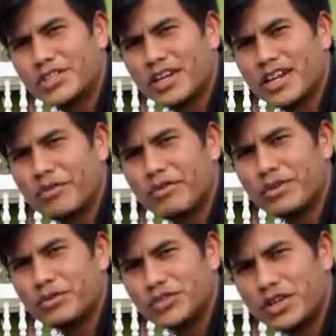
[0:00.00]
When
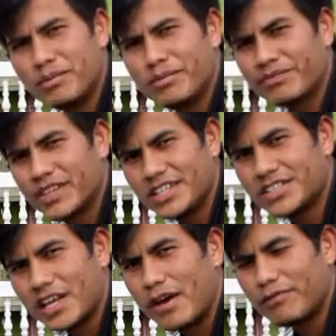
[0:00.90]
you chop in this
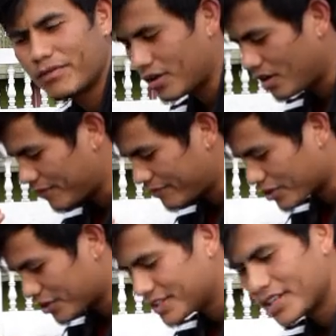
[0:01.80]
type of a
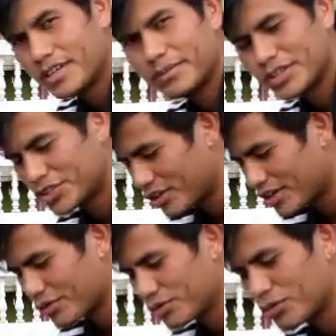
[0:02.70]
container, make sure
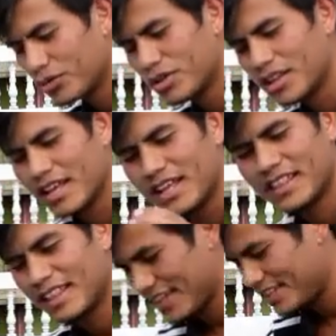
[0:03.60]
that you hold
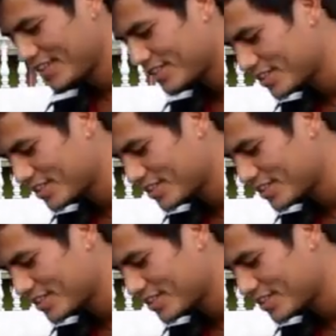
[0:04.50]
like this,